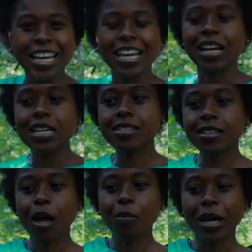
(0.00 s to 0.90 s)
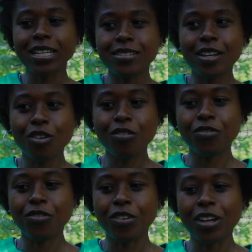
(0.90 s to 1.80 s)
And I stopped
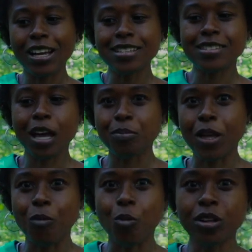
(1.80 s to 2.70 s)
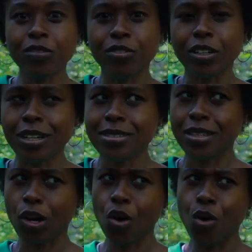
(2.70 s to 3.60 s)
myself. I stopped that one foot. I
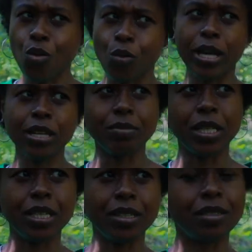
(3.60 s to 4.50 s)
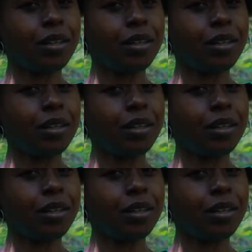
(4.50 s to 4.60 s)
said, oh, wait a minute.